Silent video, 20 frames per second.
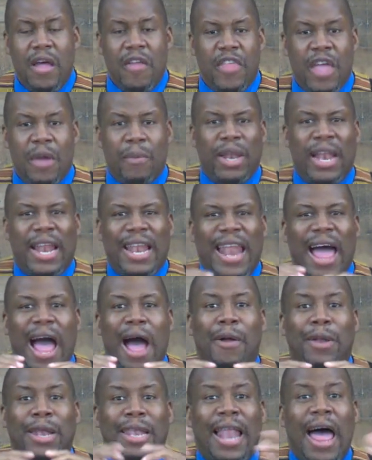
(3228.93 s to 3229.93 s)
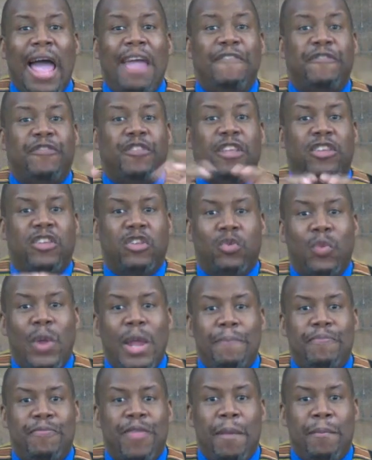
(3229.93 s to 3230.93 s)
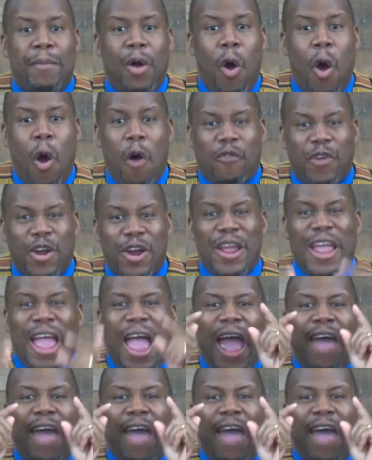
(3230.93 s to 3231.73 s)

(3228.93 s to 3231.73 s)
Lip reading: They will allow life to sweep them over,